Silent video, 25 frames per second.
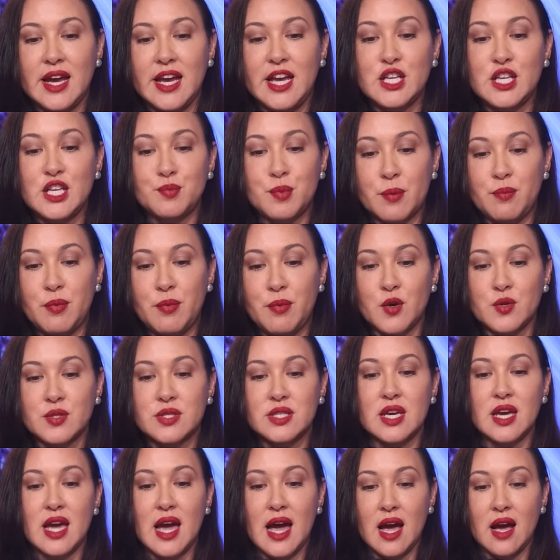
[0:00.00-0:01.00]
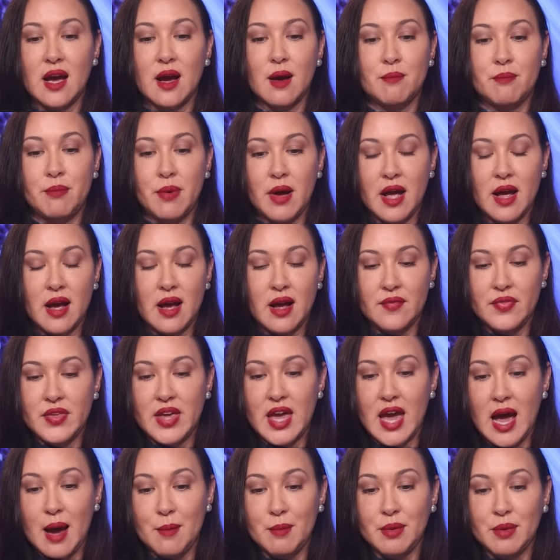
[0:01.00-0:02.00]
He's proposed the uh,
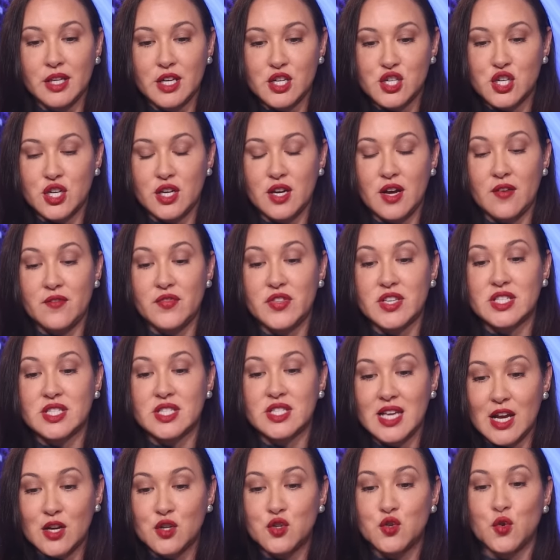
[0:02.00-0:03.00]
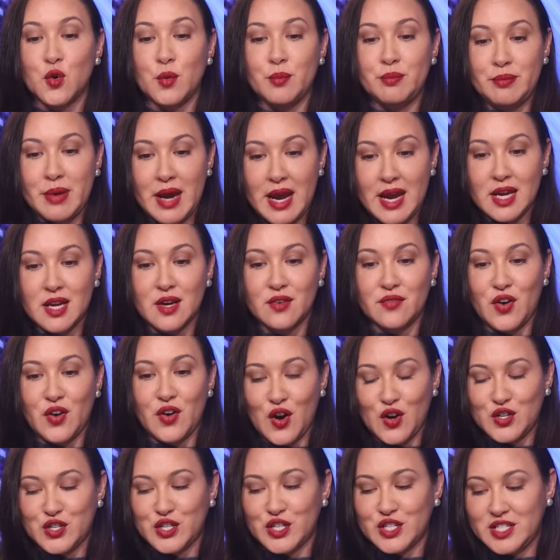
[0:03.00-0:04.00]
the abolition of the Central Bank of
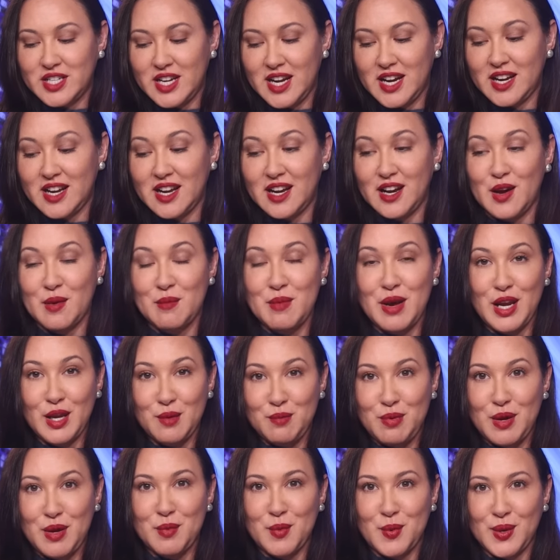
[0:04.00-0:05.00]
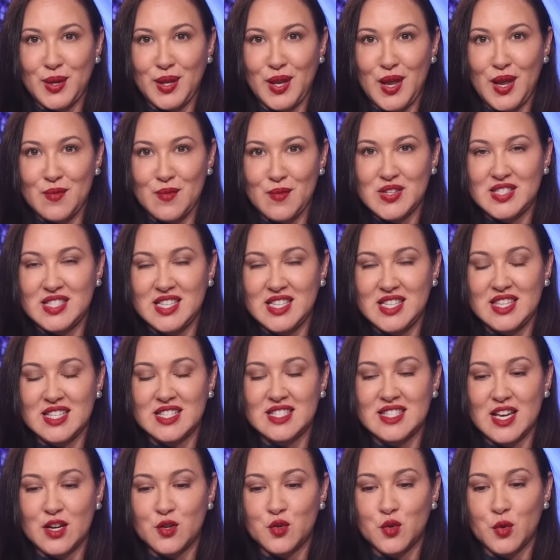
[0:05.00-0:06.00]
Argentina. Now, many people would love to see
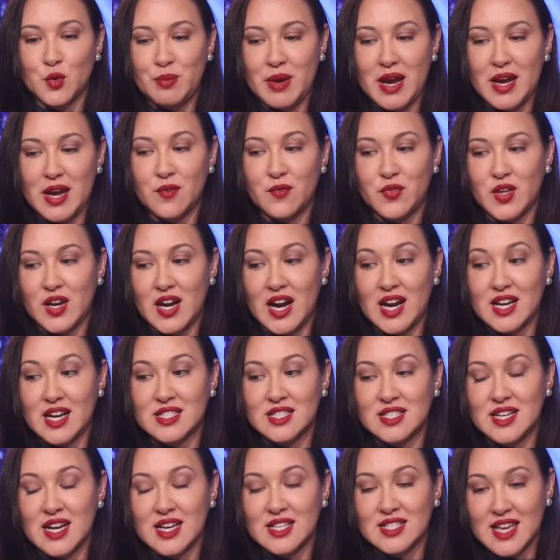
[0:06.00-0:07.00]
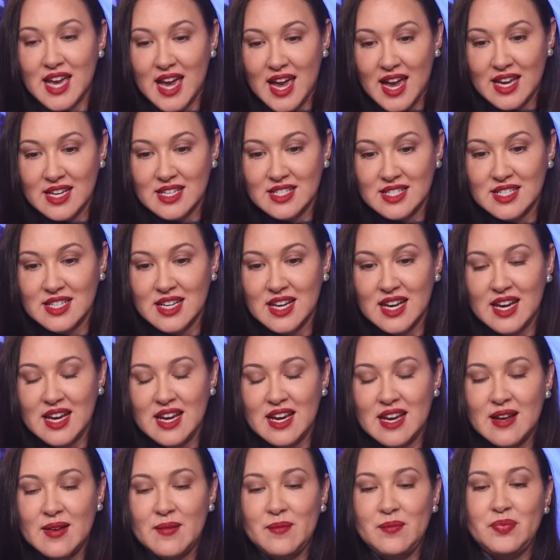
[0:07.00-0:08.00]
the Central Bank of the United States end,
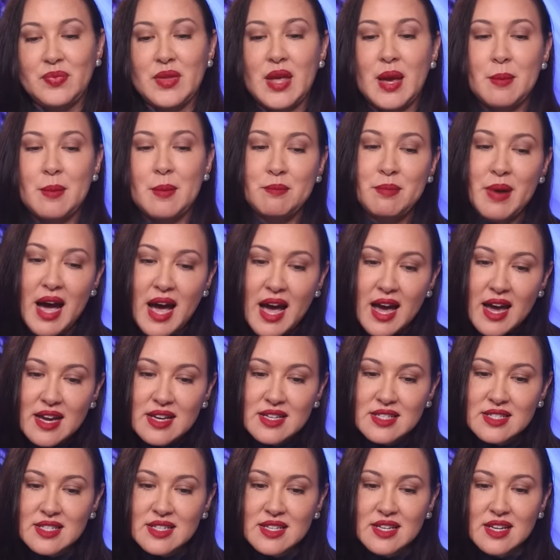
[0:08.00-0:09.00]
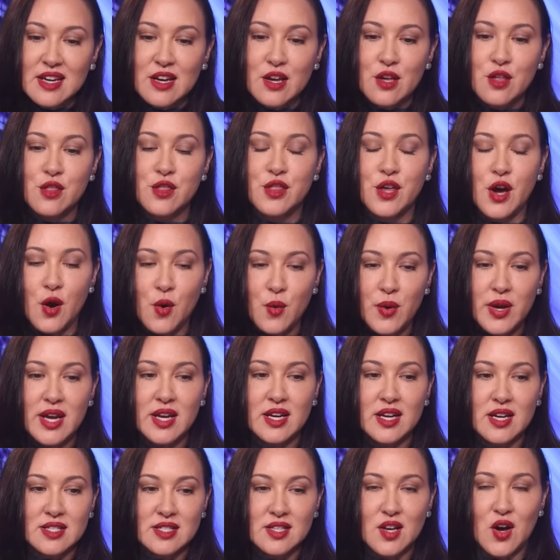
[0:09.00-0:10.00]
but though
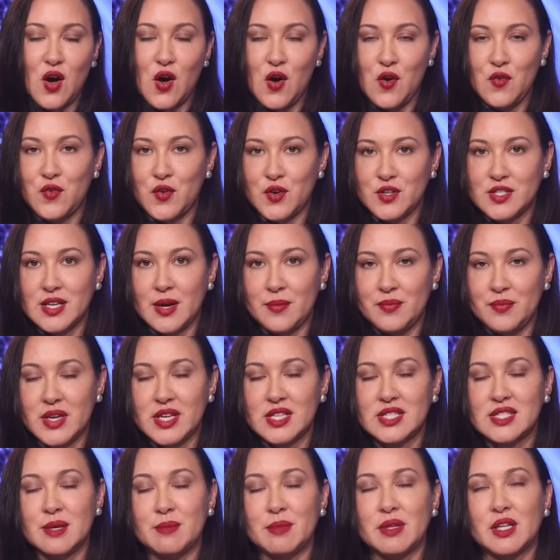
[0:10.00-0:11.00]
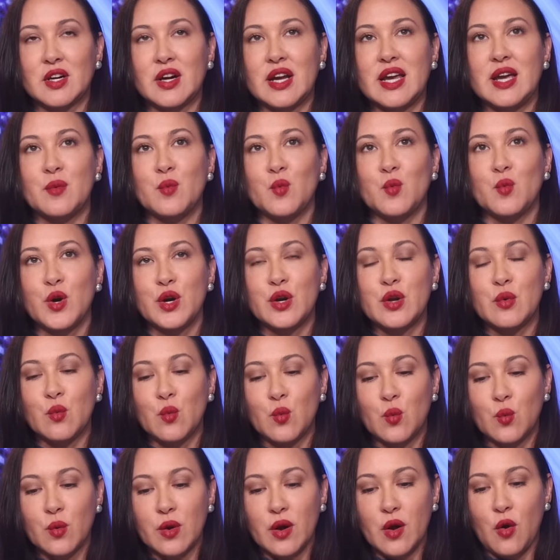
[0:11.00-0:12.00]
he does call for something similar, it
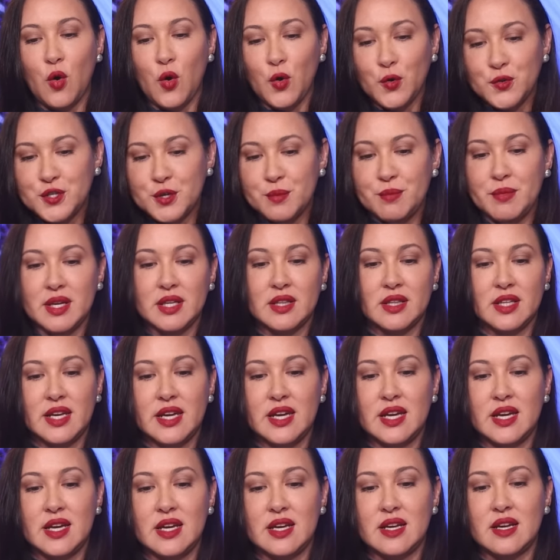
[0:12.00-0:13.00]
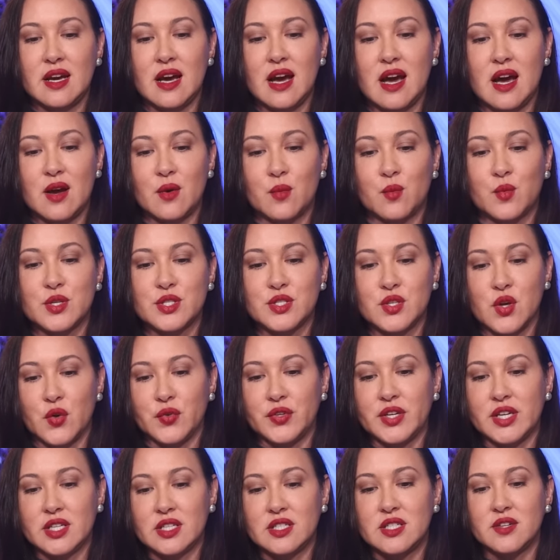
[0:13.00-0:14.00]
would ultimately uh,
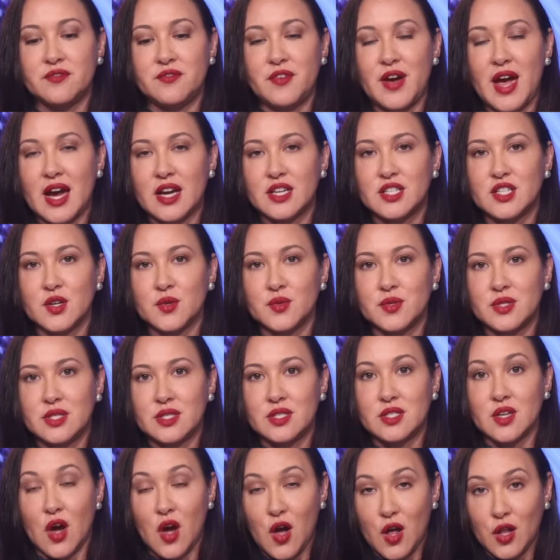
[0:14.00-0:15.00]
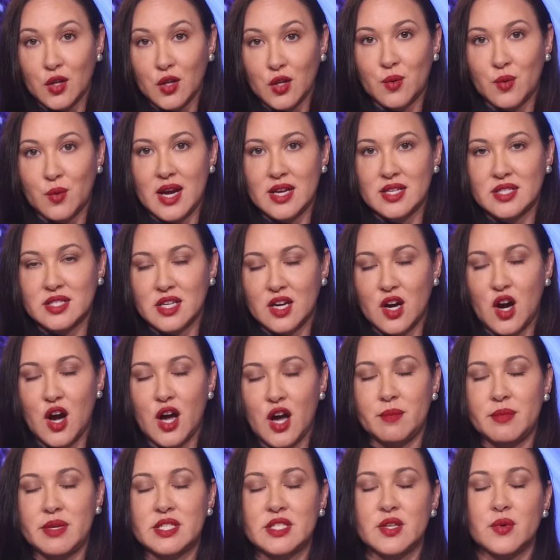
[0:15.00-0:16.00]
result in a de facto dollarized
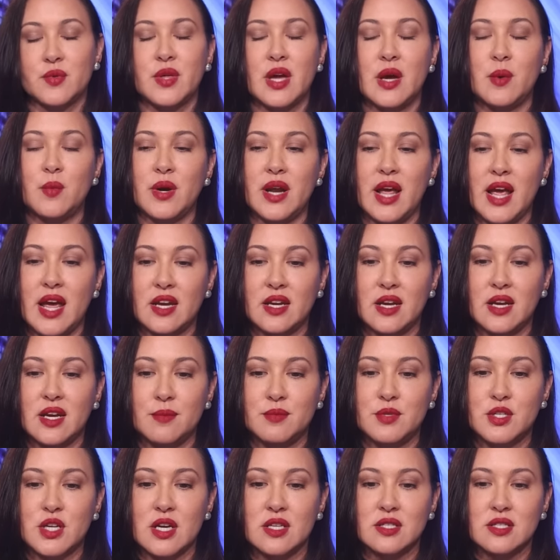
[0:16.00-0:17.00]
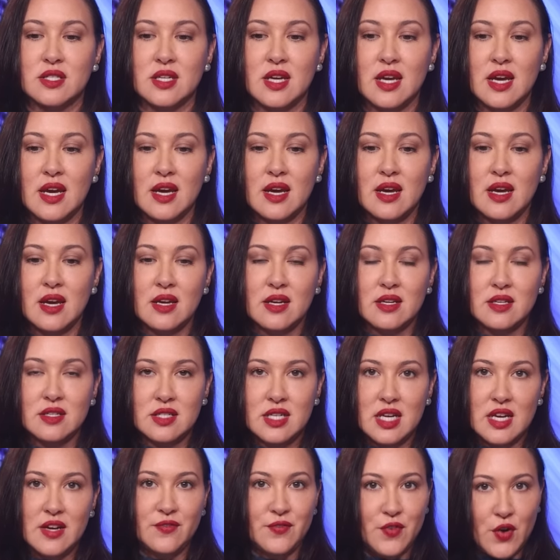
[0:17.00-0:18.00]
economy. So they would end up just
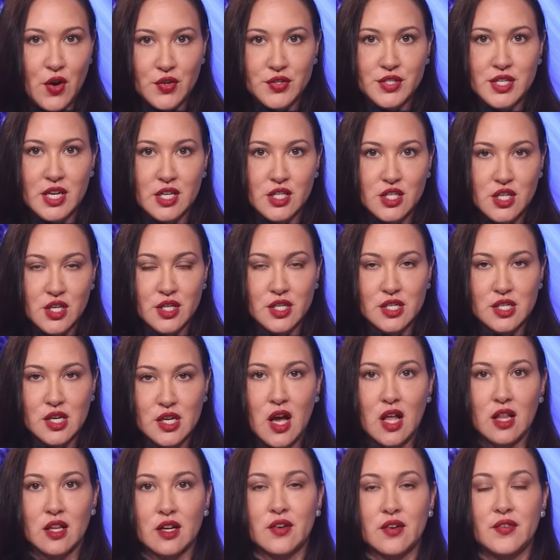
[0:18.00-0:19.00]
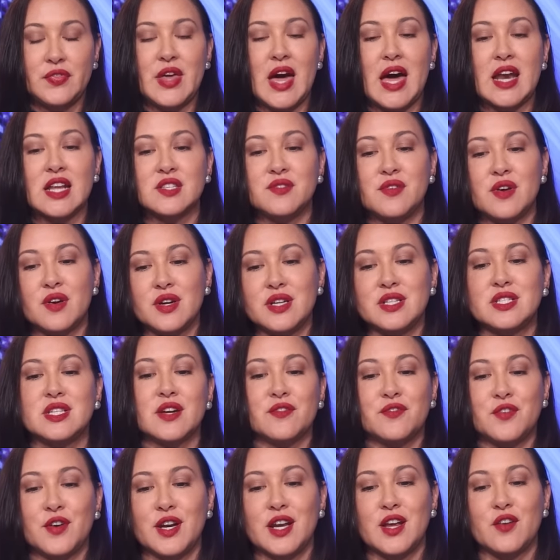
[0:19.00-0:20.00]
defaulting to the dollar. That is very
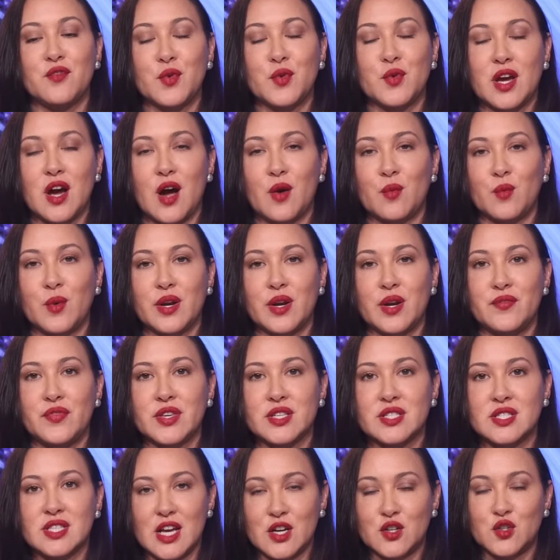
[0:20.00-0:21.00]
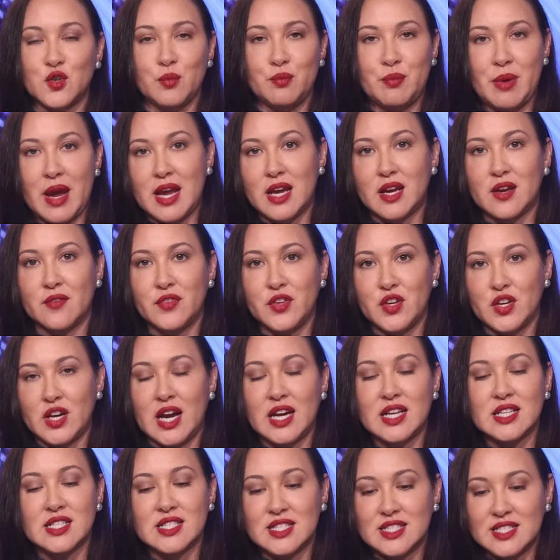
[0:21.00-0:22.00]
different if we got rid of the Central Bank of the
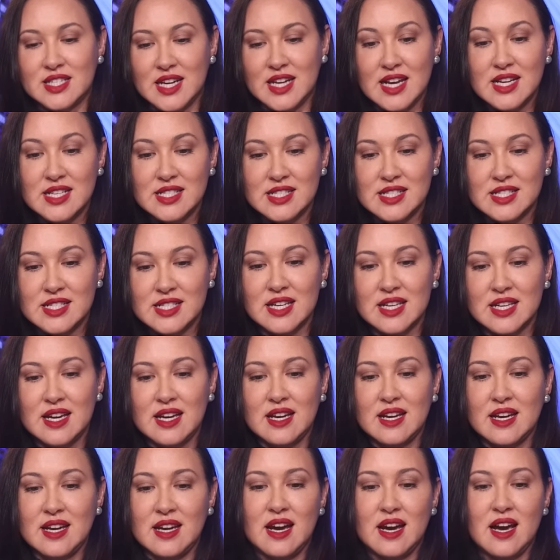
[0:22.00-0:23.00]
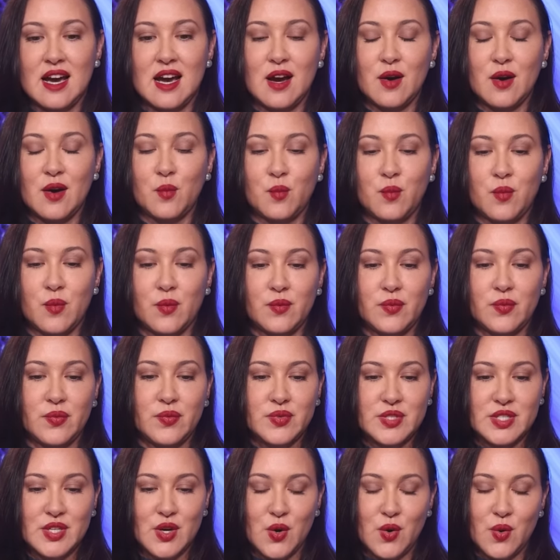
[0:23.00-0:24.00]
United States. Uh,
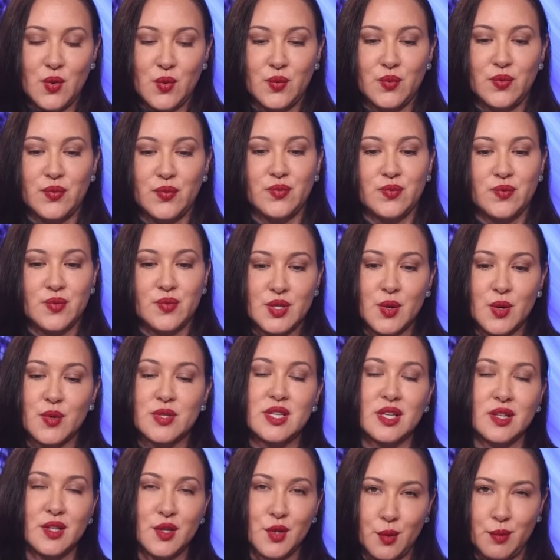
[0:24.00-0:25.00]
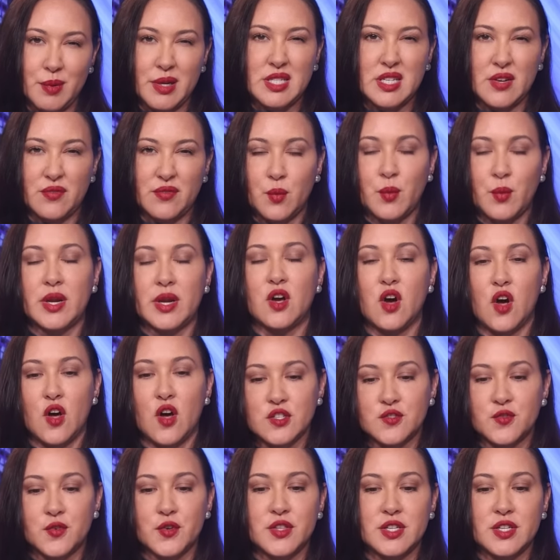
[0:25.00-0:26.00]
so so it's a little bit different when he
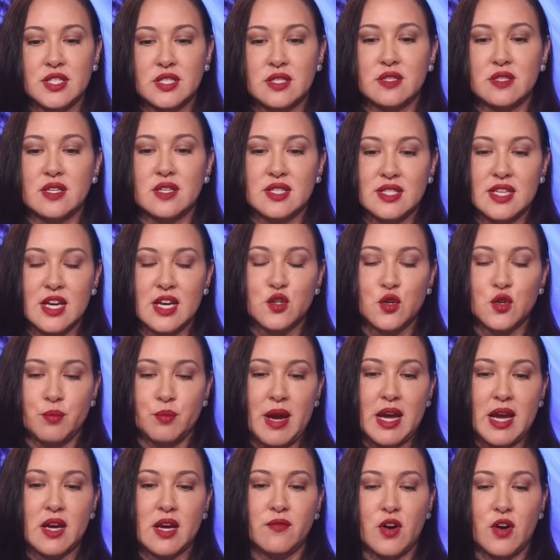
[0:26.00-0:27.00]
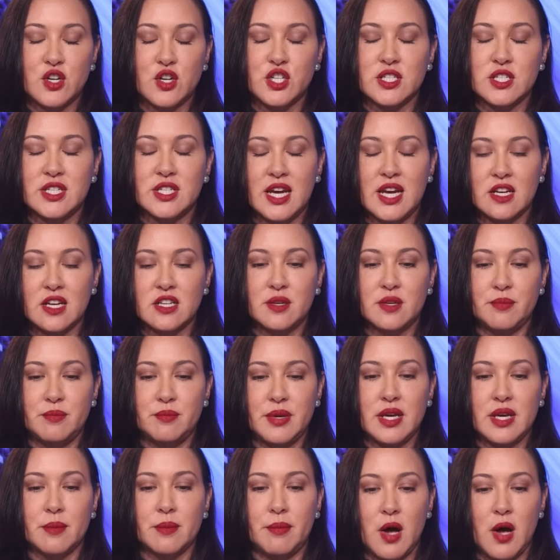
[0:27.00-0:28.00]
calls for the, the central bank of Argentina to
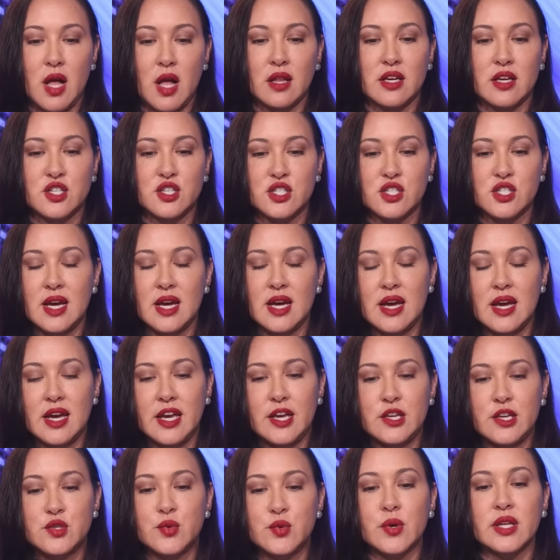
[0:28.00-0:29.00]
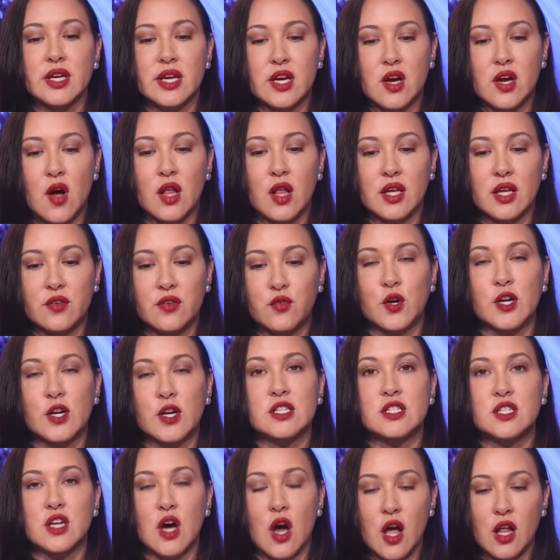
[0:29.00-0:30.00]
be abolished. He's really calling
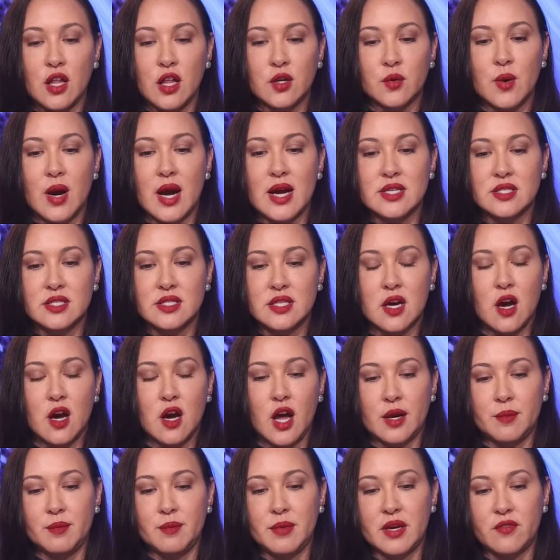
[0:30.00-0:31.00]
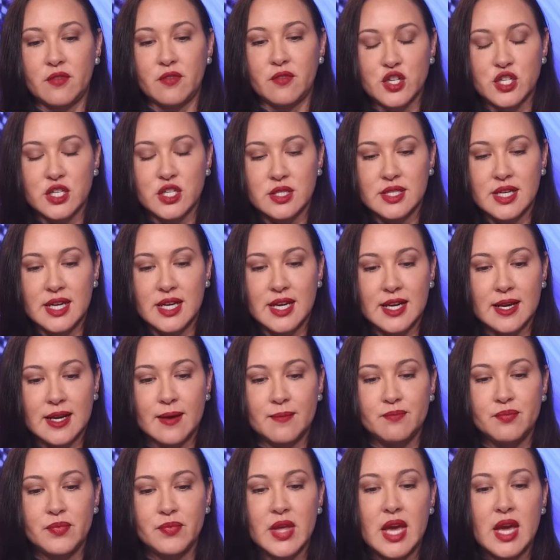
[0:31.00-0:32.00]
for a dollarized economy of
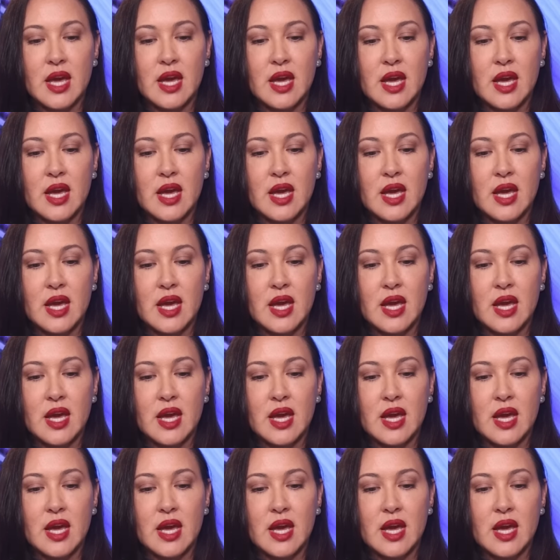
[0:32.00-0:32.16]
Argentina.